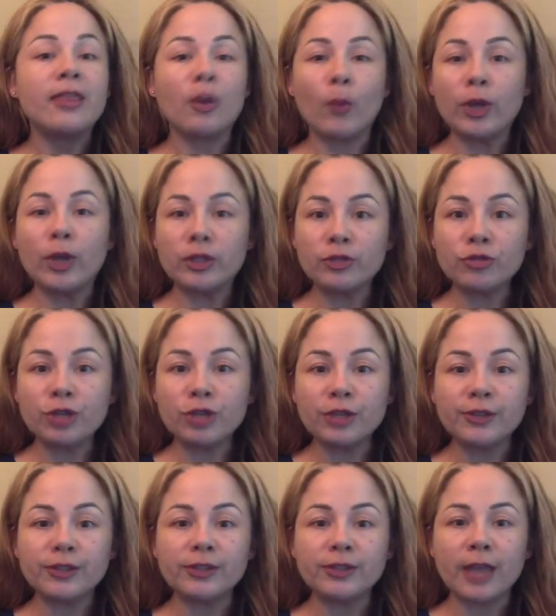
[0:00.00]
They went to
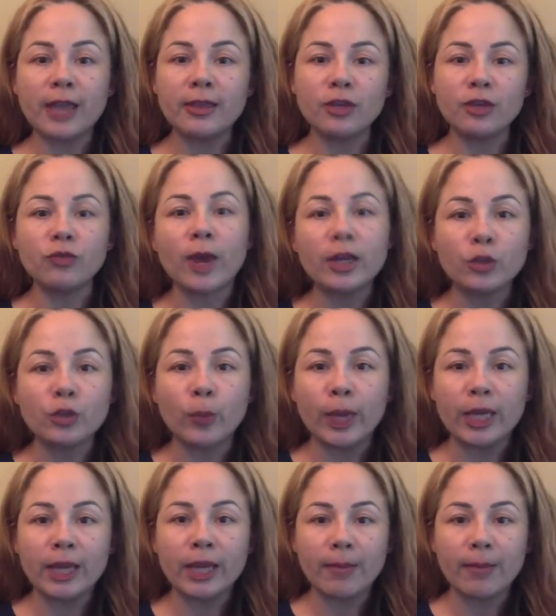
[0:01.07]
Jesus and they tried to wake him